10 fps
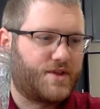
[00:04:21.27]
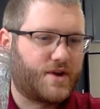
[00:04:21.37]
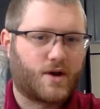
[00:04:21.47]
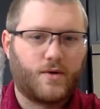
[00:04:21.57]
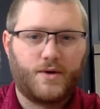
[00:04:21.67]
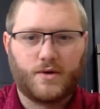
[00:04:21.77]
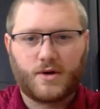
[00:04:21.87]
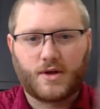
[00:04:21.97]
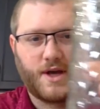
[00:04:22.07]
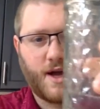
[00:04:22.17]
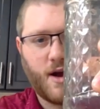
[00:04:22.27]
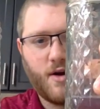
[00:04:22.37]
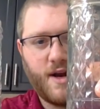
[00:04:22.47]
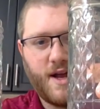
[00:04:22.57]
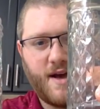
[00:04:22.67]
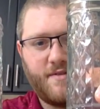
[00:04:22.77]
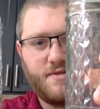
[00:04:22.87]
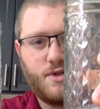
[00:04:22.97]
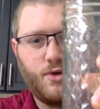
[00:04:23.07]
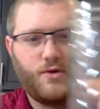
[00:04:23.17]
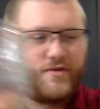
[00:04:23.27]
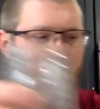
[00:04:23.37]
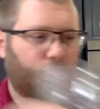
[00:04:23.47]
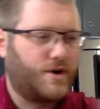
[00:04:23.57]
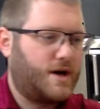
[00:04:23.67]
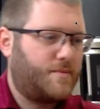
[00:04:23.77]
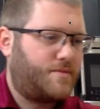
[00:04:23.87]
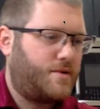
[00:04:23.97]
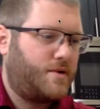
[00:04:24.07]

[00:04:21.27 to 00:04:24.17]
they're going to look like. I already have 2 filled up.